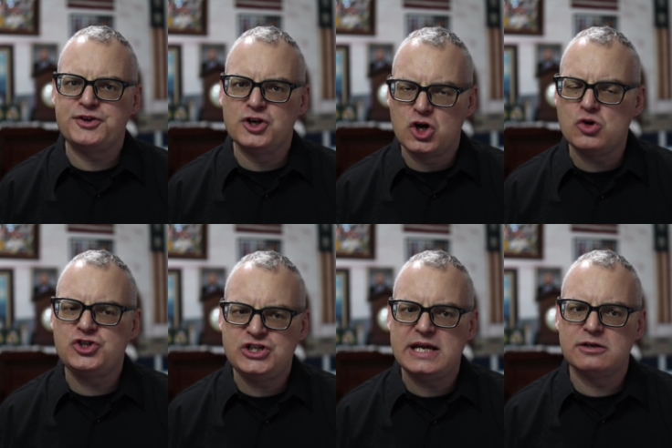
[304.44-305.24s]
with
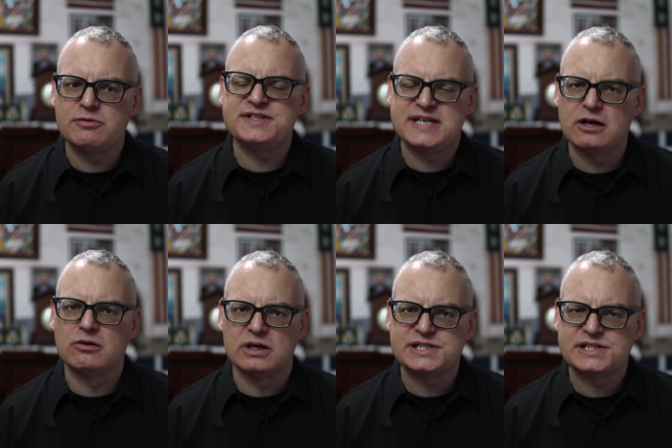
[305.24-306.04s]
negotiating with
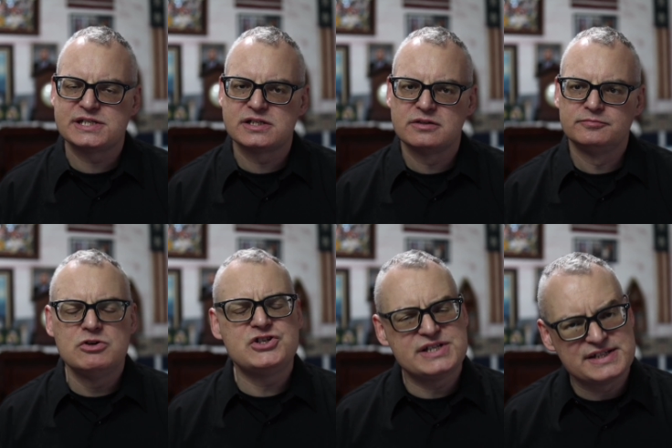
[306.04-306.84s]
terrorists,
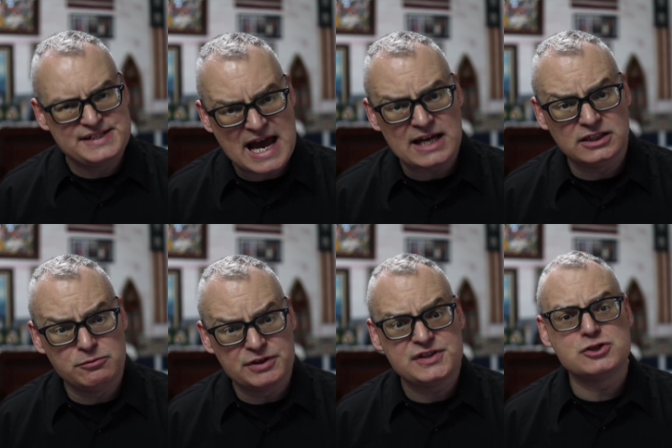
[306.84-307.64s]
which is exactly
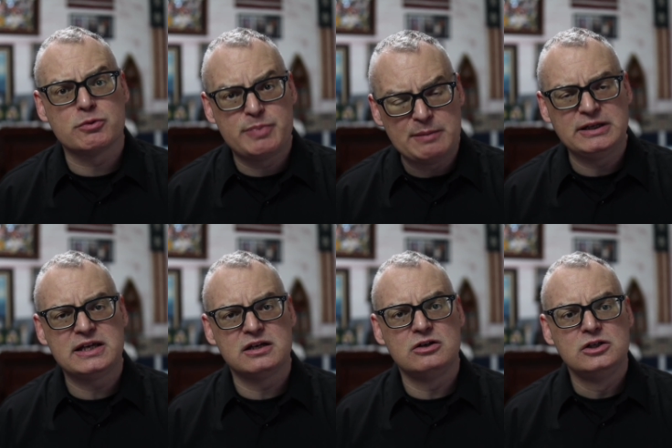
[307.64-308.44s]
what these
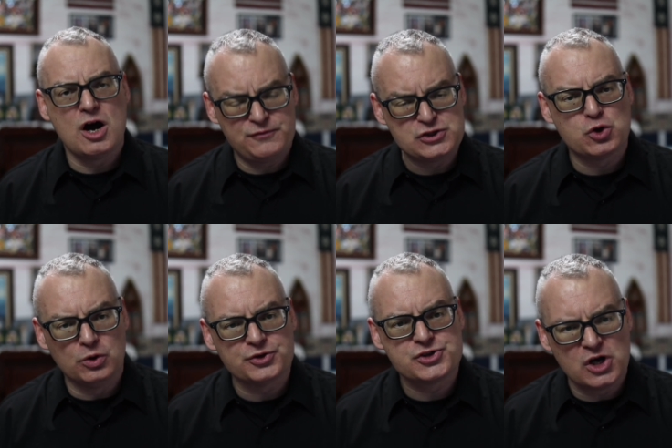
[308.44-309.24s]
Republican office
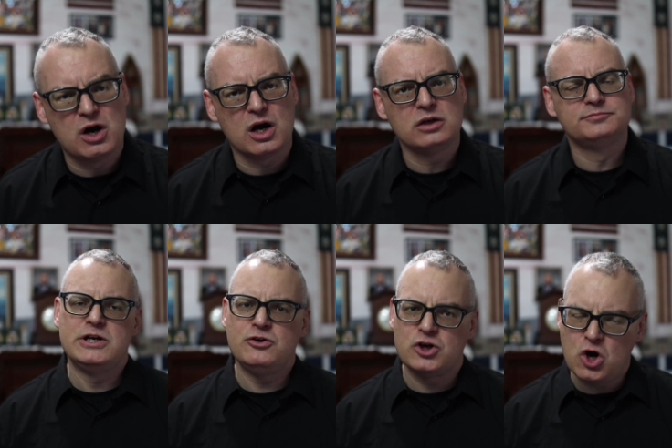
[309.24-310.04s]
holders are,
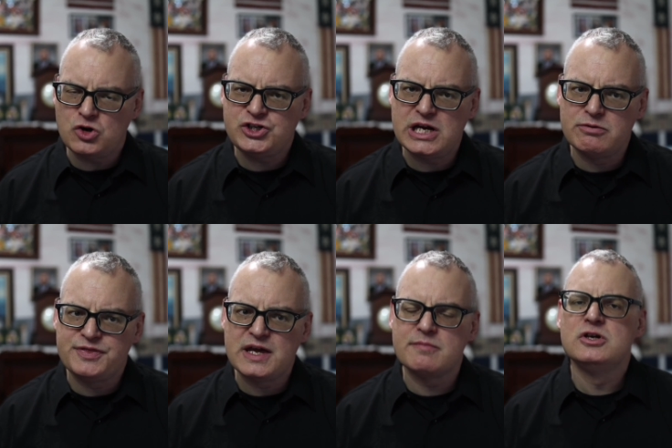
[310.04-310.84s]
when you negotiate
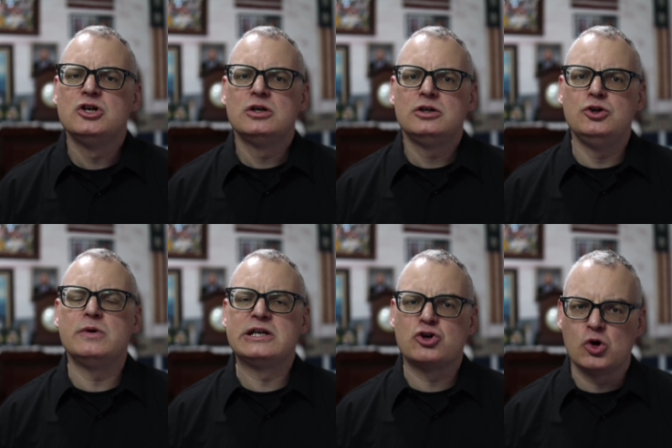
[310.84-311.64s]
with them,
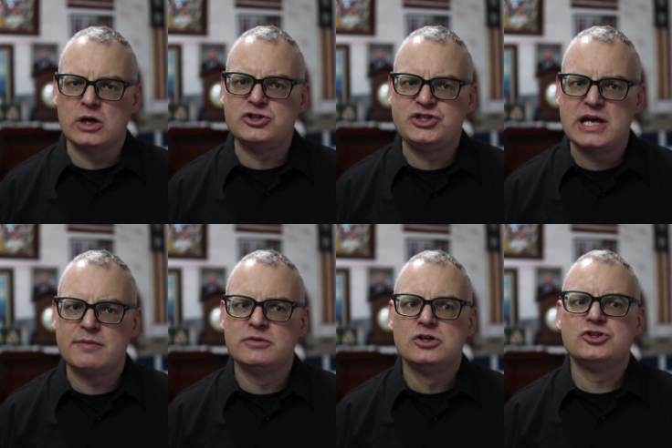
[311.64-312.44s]
you encourage them